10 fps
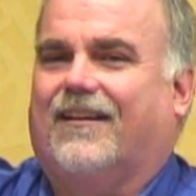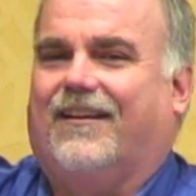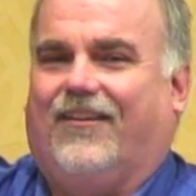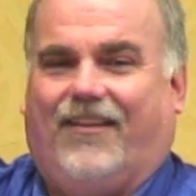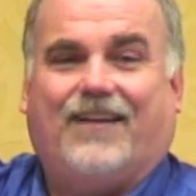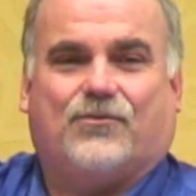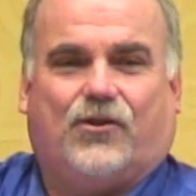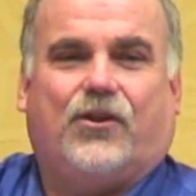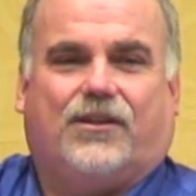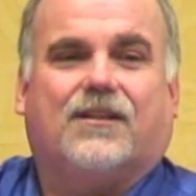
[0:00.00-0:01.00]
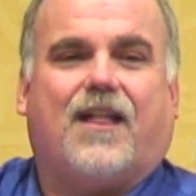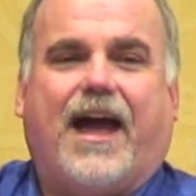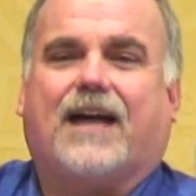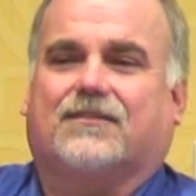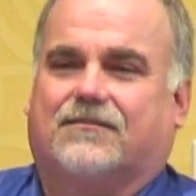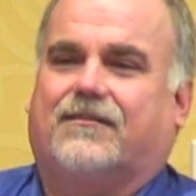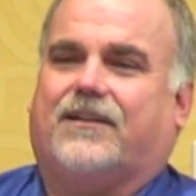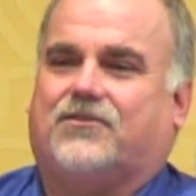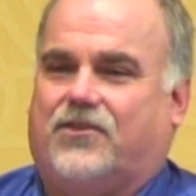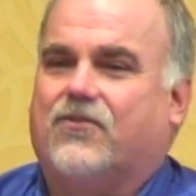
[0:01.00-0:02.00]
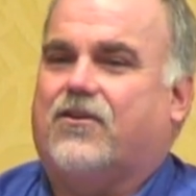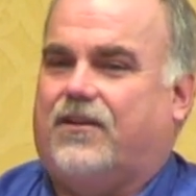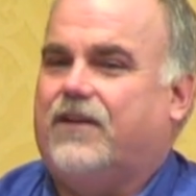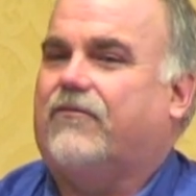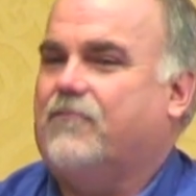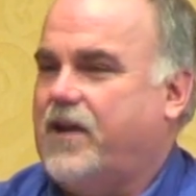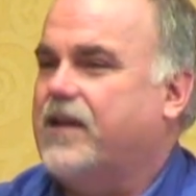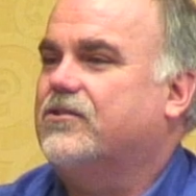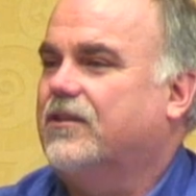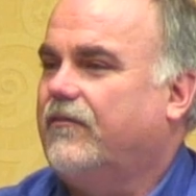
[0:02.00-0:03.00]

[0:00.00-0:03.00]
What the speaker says: You know, that was a good class. That's still good information.